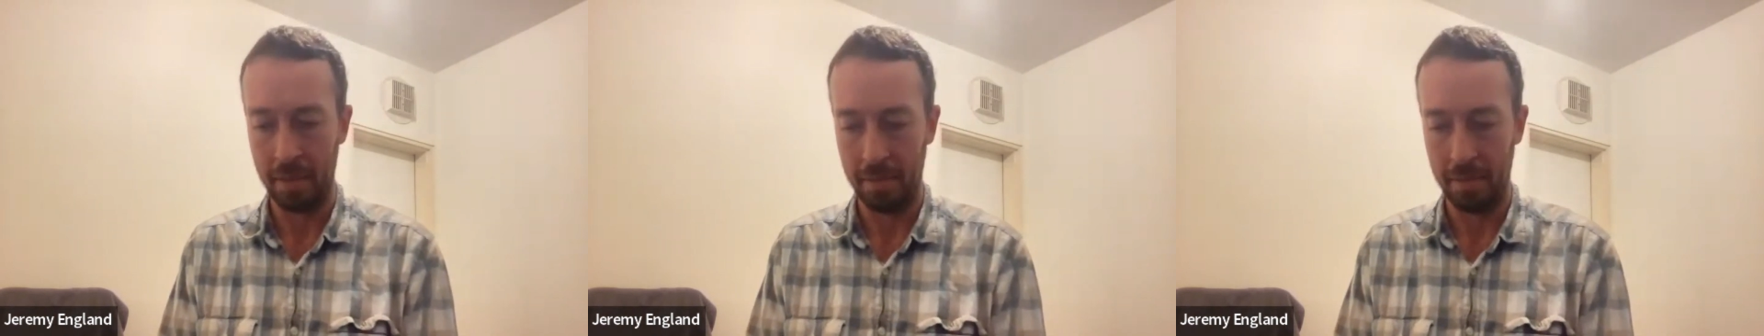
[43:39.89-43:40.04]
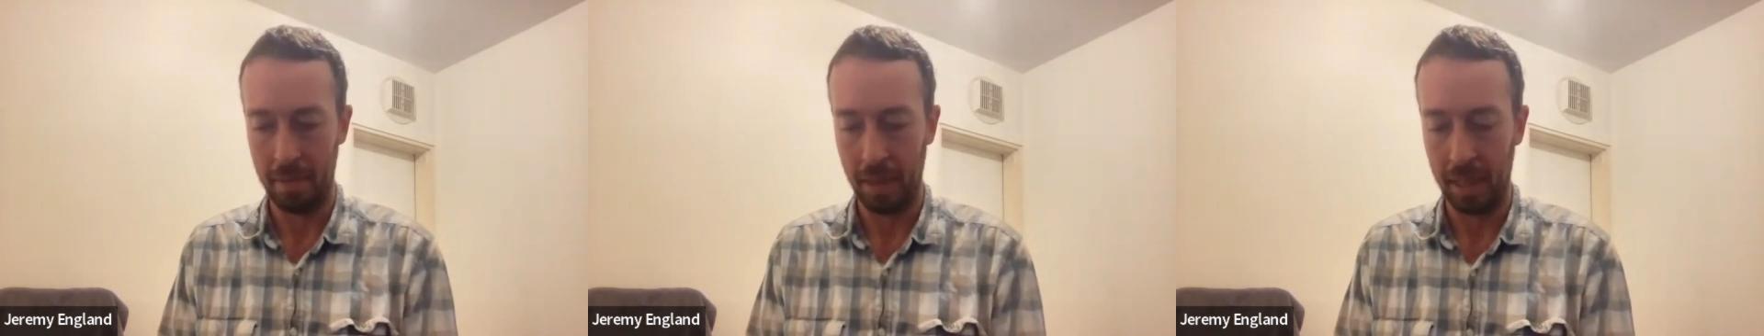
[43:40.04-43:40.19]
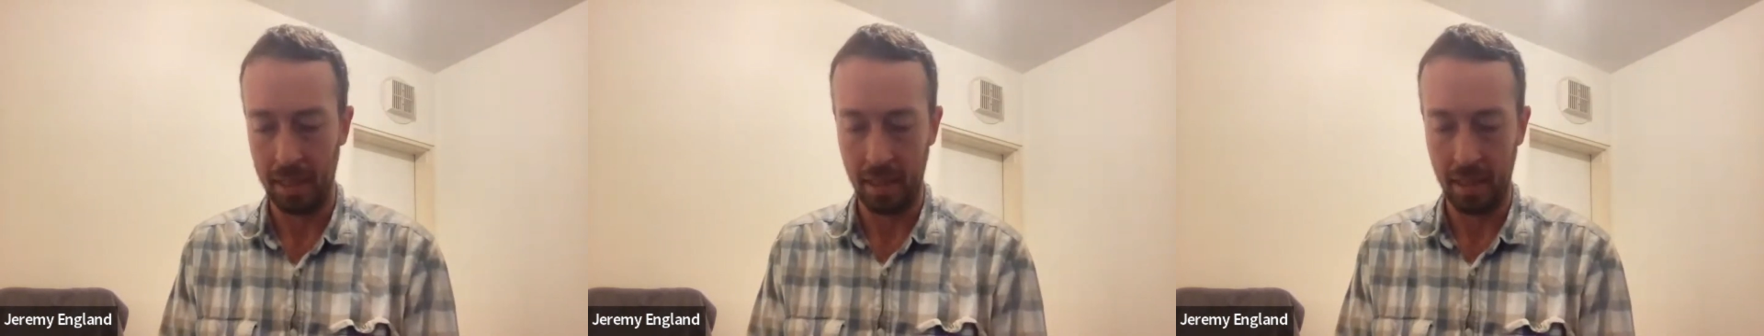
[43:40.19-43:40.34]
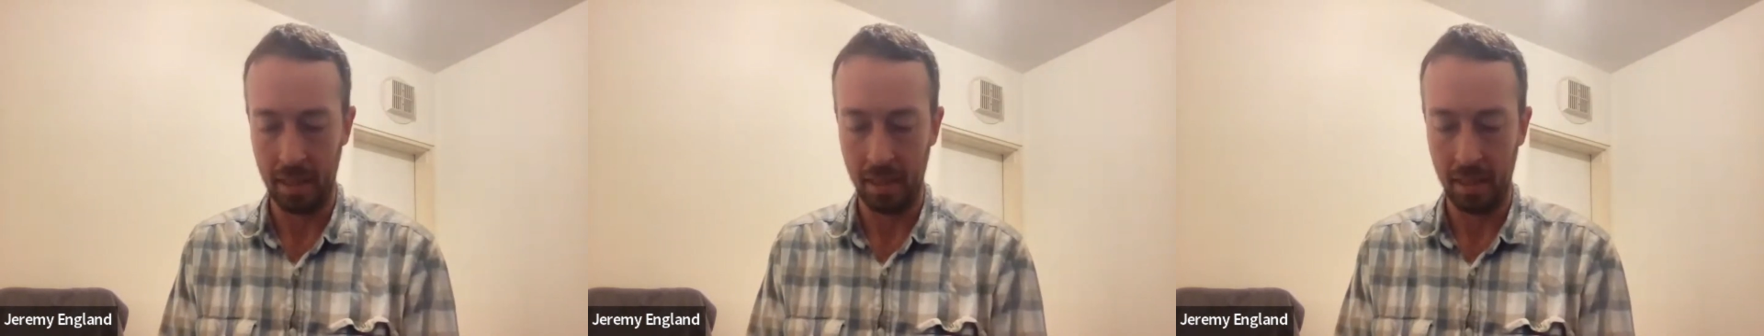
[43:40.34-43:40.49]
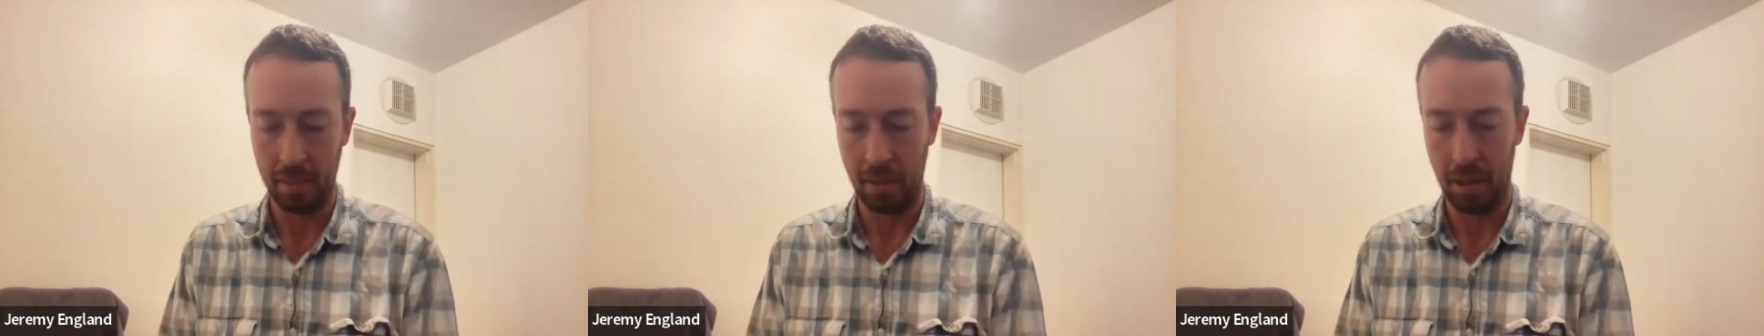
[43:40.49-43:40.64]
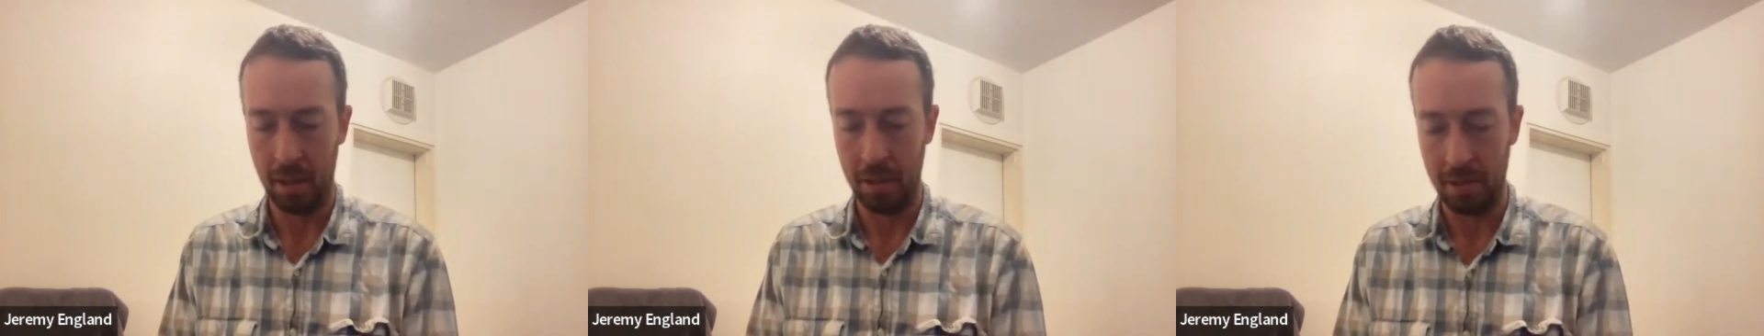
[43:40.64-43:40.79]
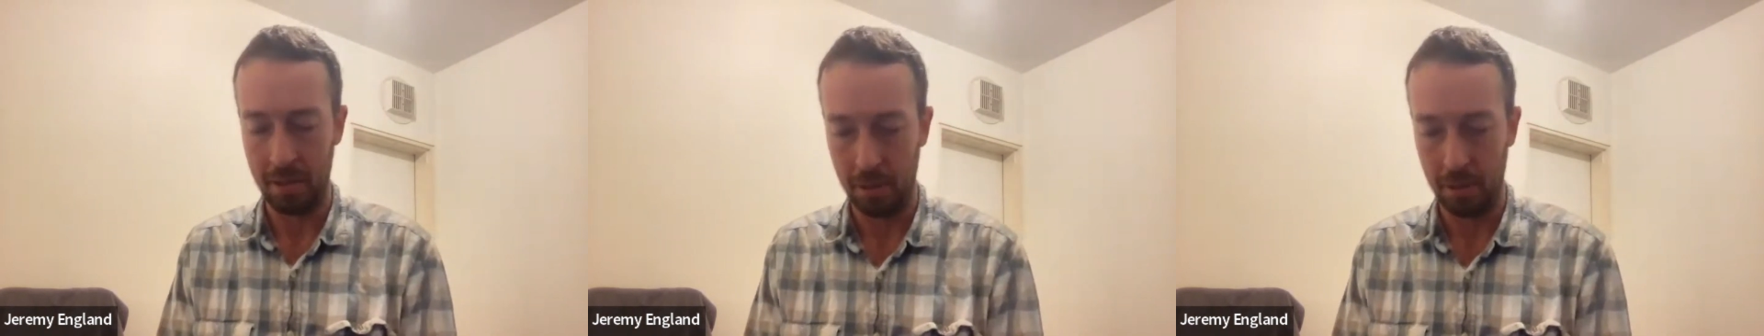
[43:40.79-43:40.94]
and painting the
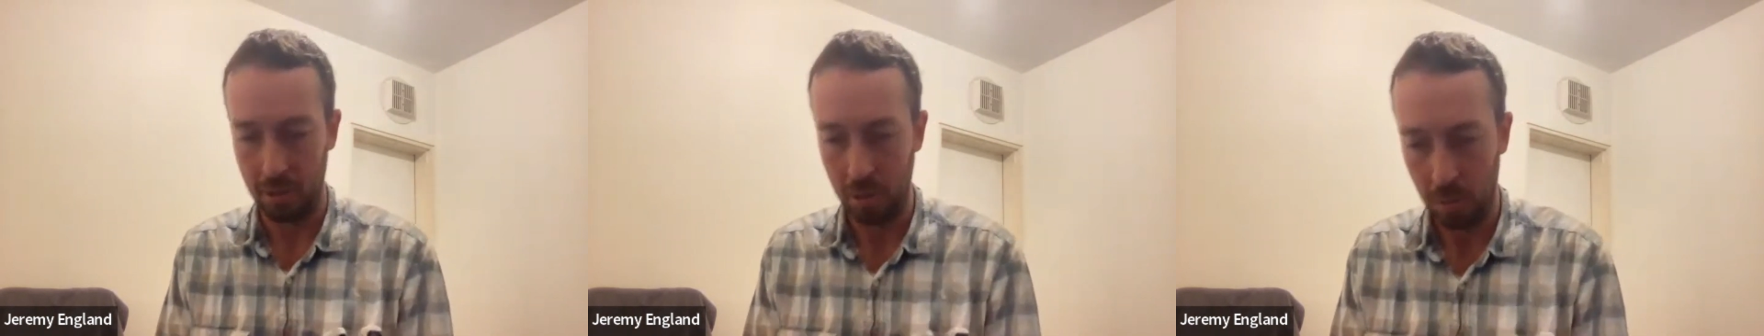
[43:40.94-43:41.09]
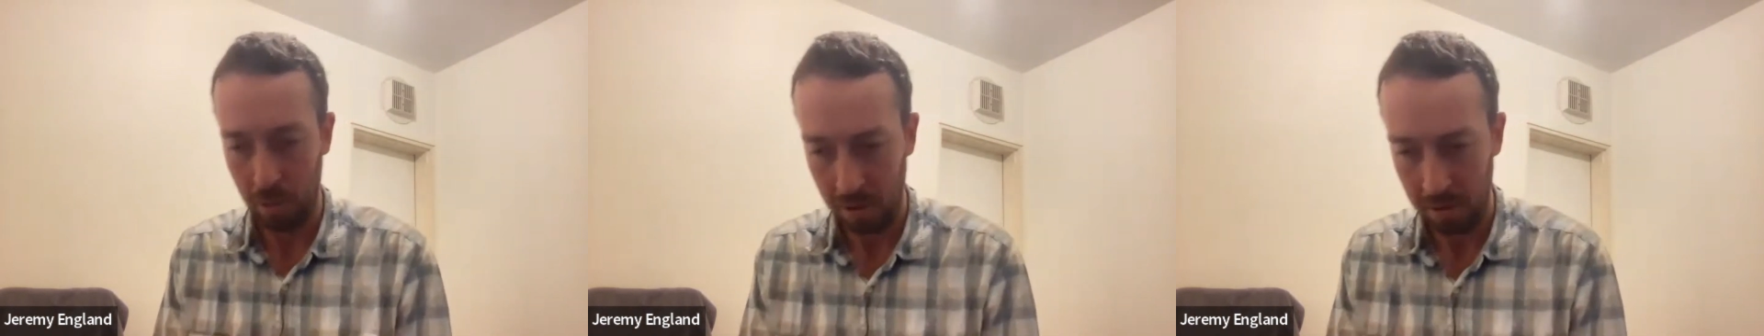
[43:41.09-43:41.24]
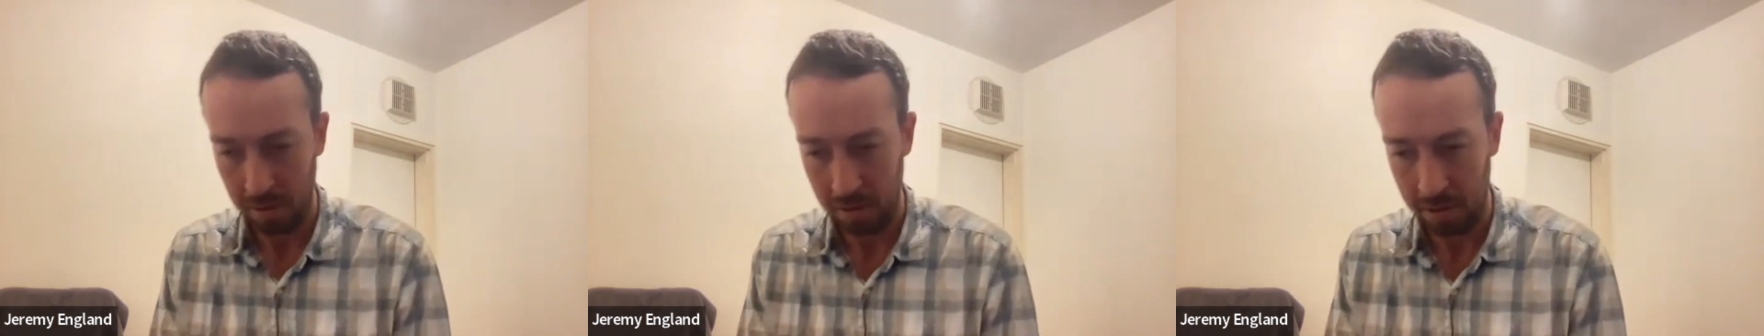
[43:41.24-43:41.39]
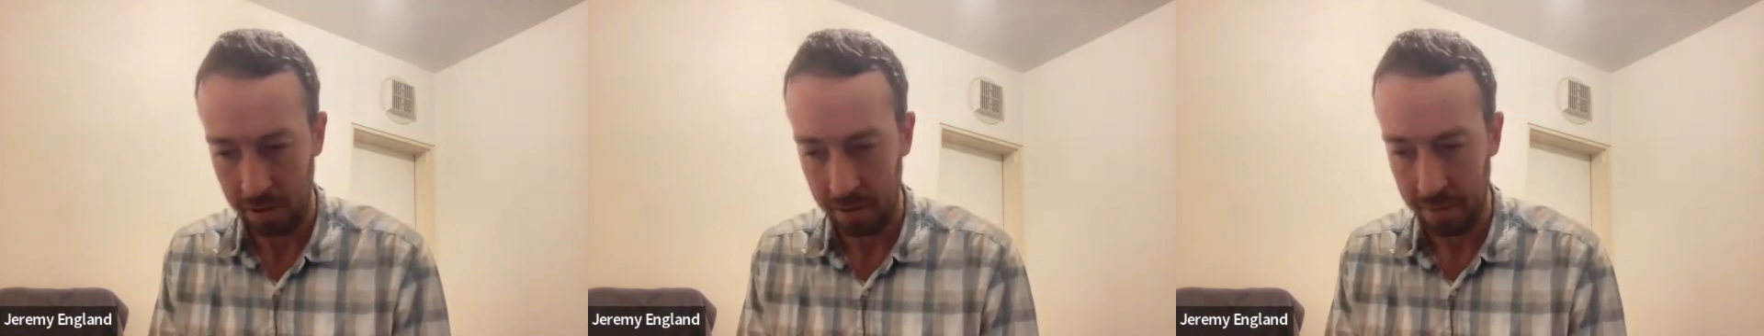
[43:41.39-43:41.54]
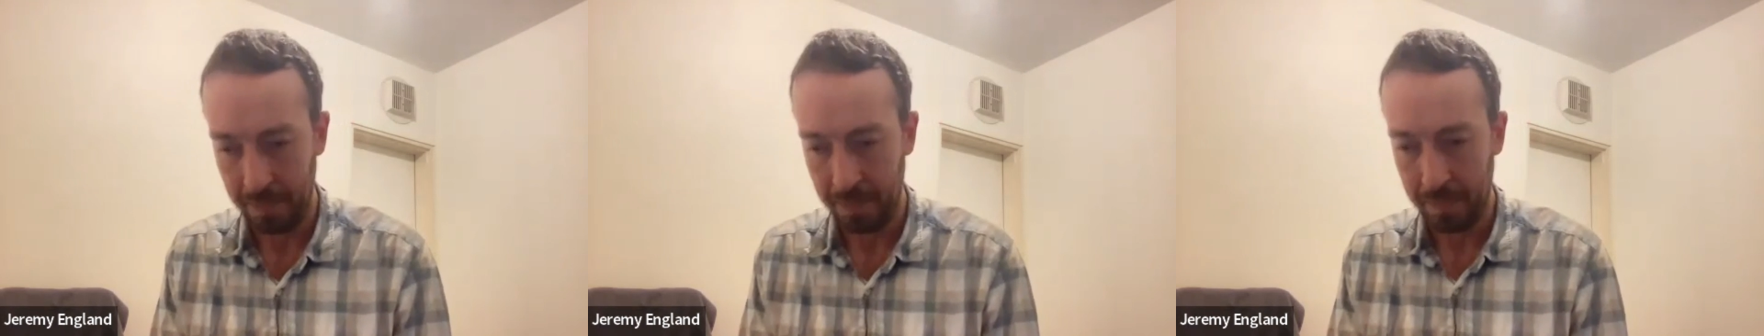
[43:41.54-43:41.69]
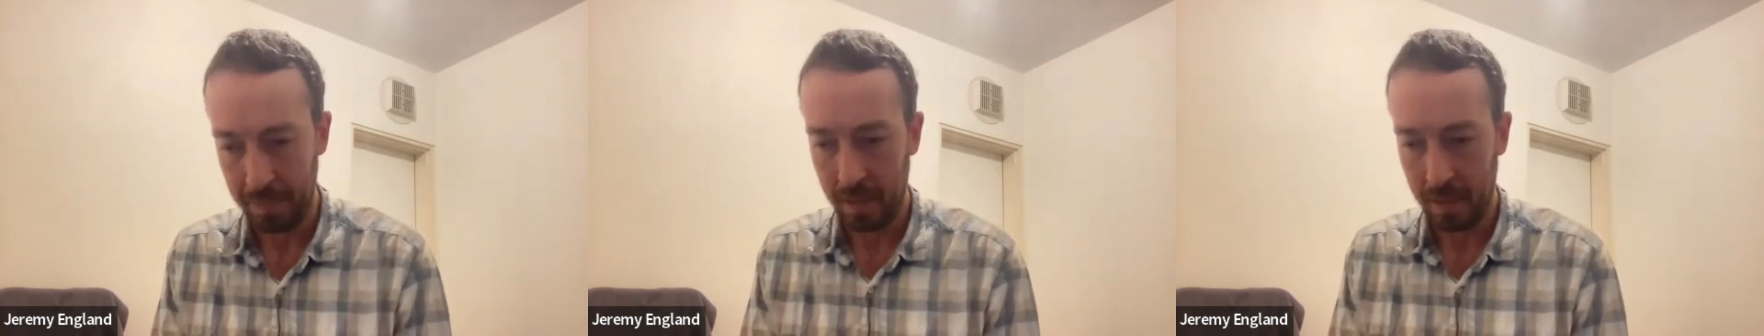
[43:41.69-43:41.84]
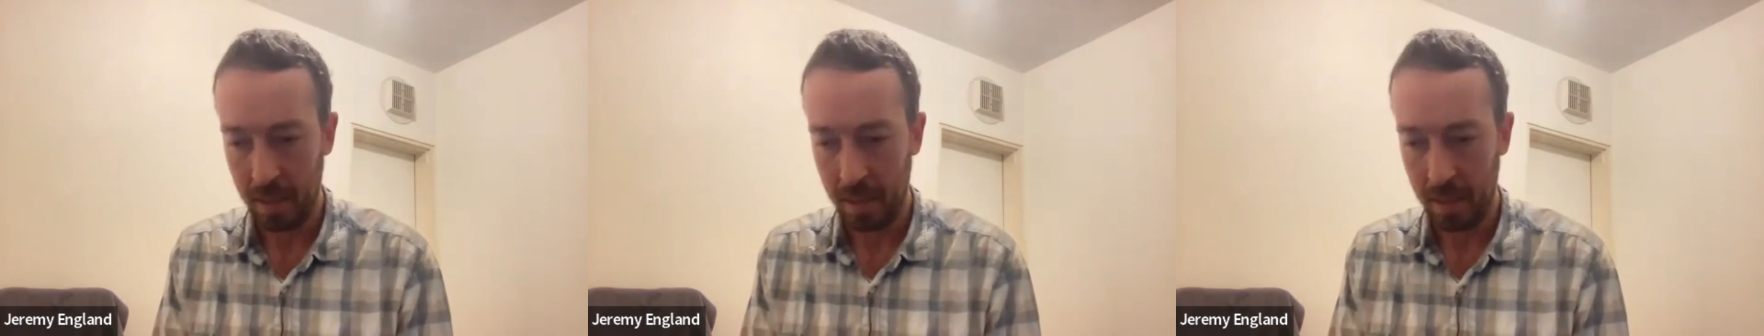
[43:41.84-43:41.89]
blood on their doors,